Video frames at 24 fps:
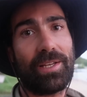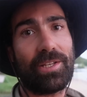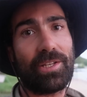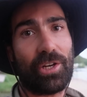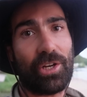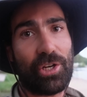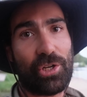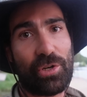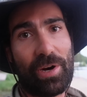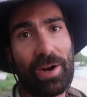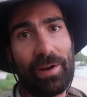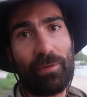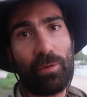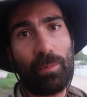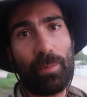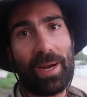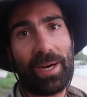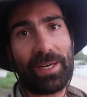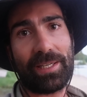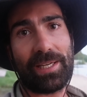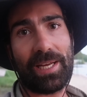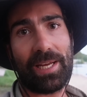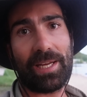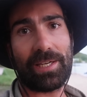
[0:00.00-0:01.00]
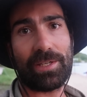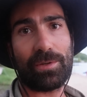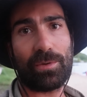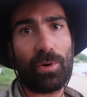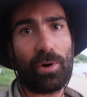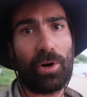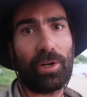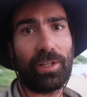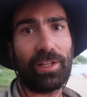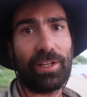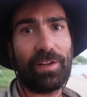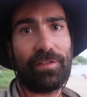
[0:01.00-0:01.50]
is going to travel back down to
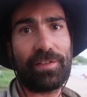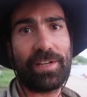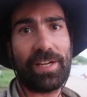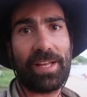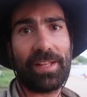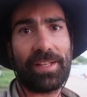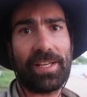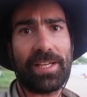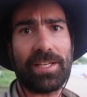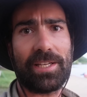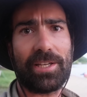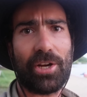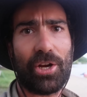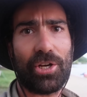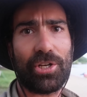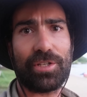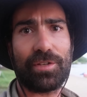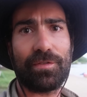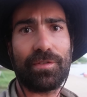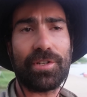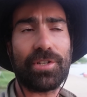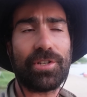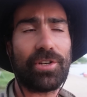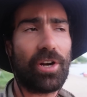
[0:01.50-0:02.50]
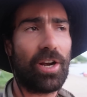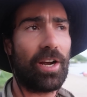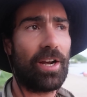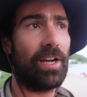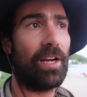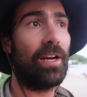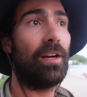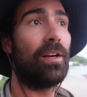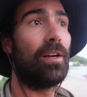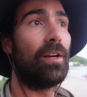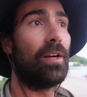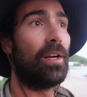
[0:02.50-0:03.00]
where I live, down the east coast of
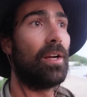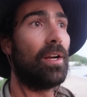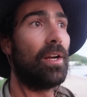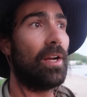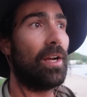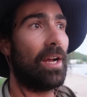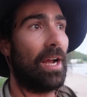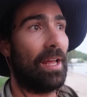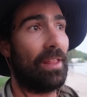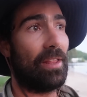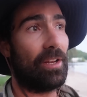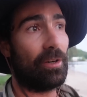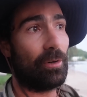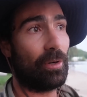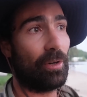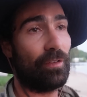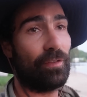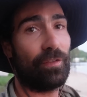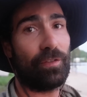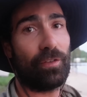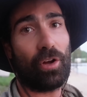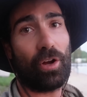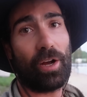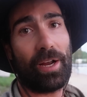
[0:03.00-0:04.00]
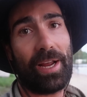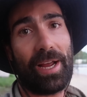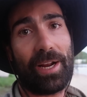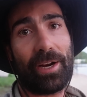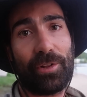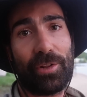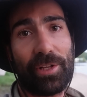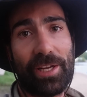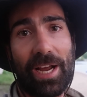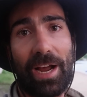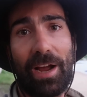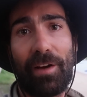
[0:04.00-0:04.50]
Australia, and then I'm going to fly out
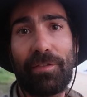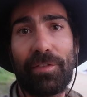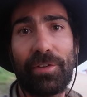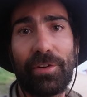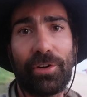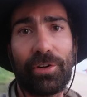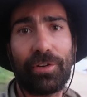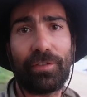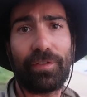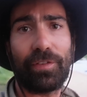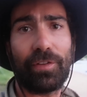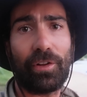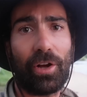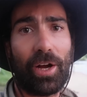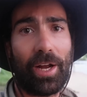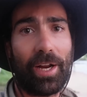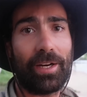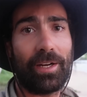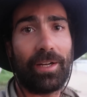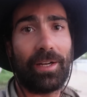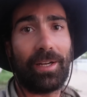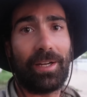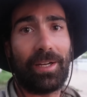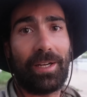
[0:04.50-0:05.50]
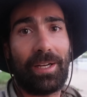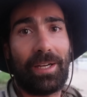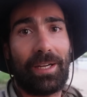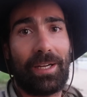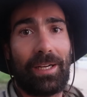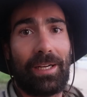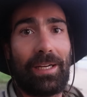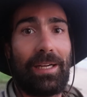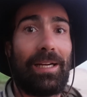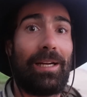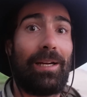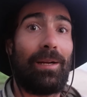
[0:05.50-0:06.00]
on the afternoon flight
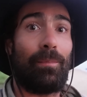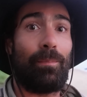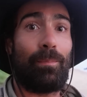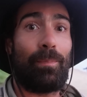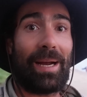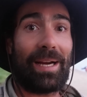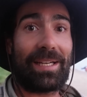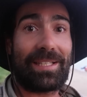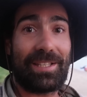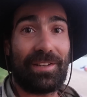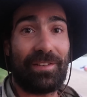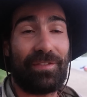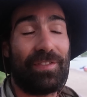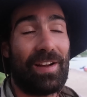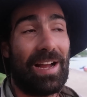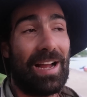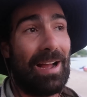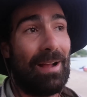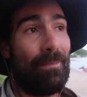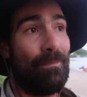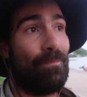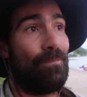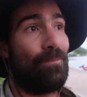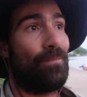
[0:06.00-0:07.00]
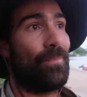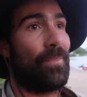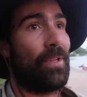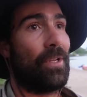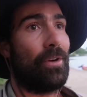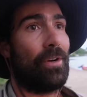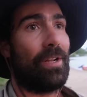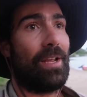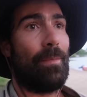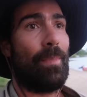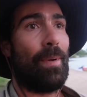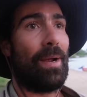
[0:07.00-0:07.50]
back to the farm.
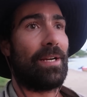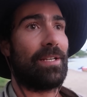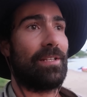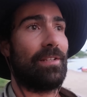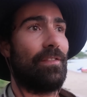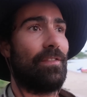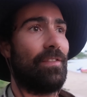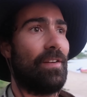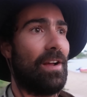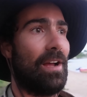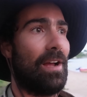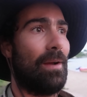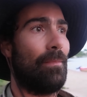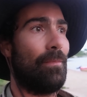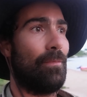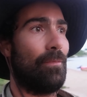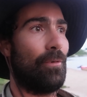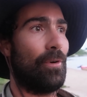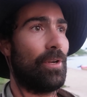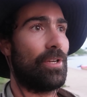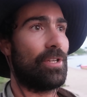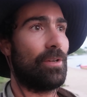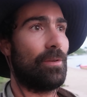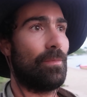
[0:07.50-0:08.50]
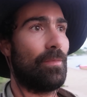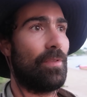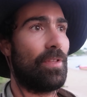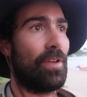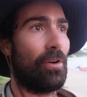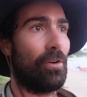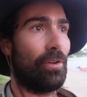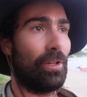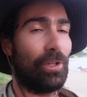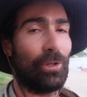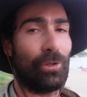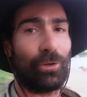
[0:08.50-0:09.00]
Got to get back to the farm, which I'm
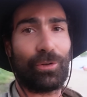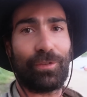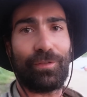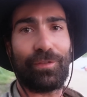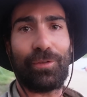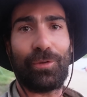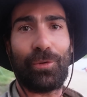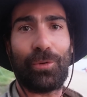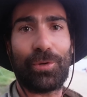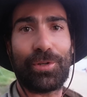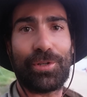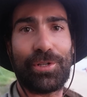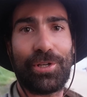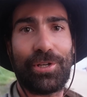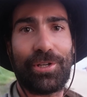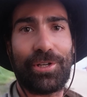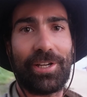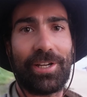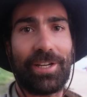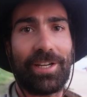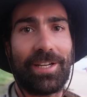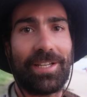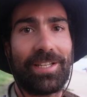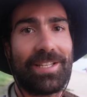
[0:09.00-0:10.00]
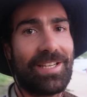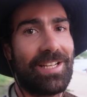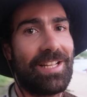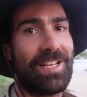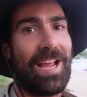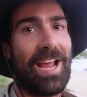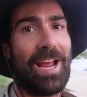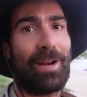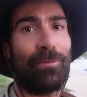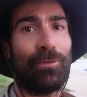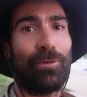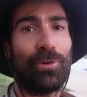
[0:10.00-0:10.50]
thoroughly looking forward to see
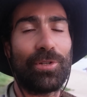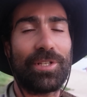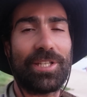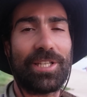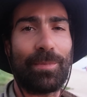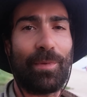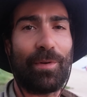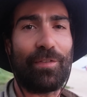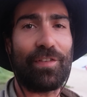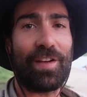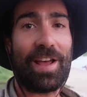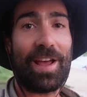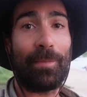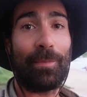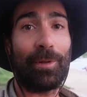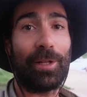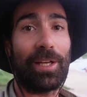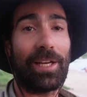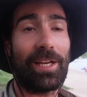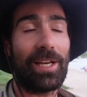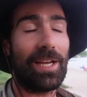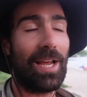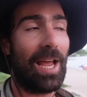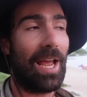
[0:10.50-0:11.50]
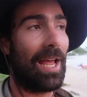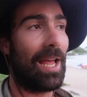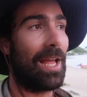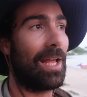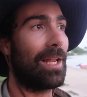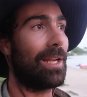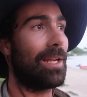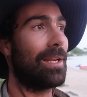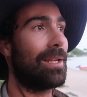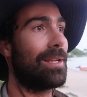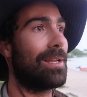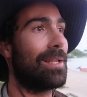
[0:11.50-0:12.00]
the animals, see my family,
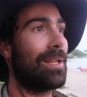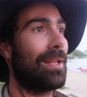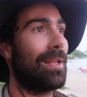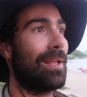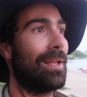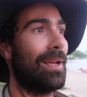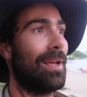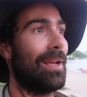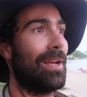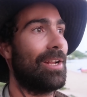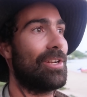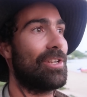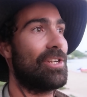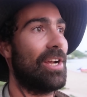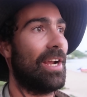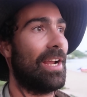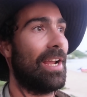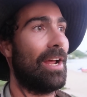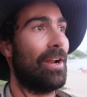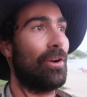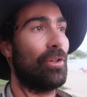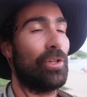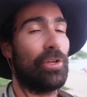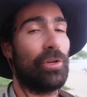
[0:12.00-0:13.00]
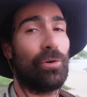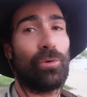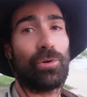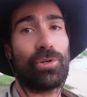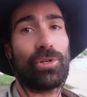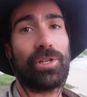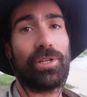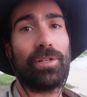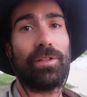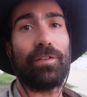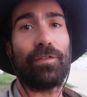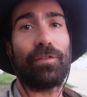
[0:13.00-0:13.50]
and check out on the
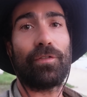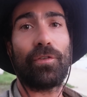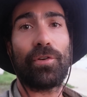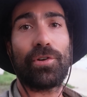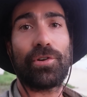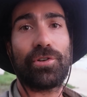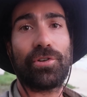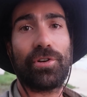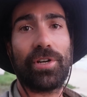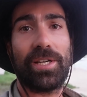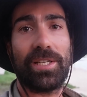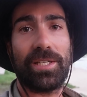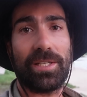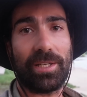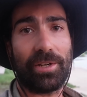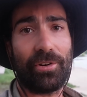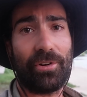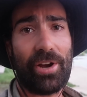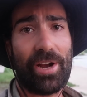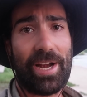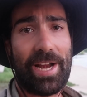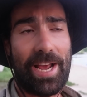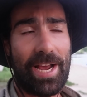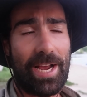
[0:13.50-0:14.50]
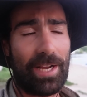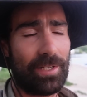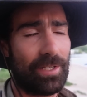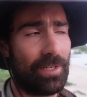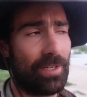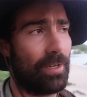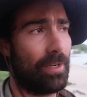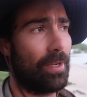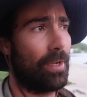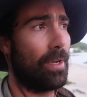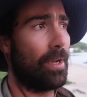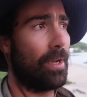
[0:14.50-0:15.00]
orchard and the fruit trees and the greenhouse.